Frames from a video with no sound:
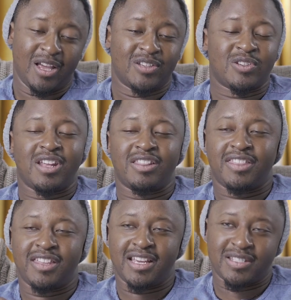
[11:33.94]
So now the
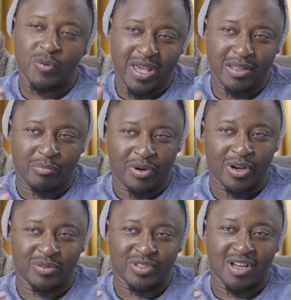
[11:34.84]
thing is, the way the
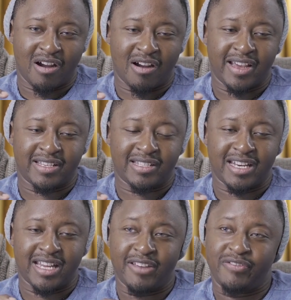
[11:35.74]
bottles are is
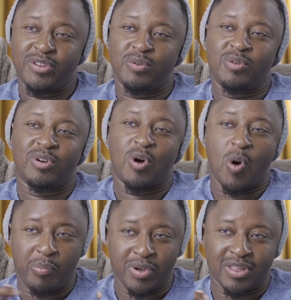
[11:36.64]
that if you
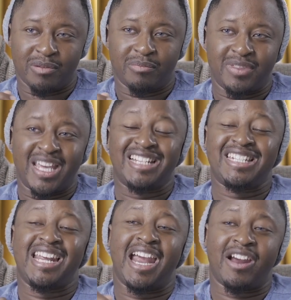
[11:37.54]
open them, they
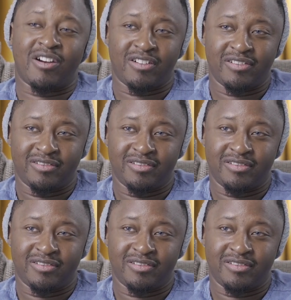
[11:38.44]
tear.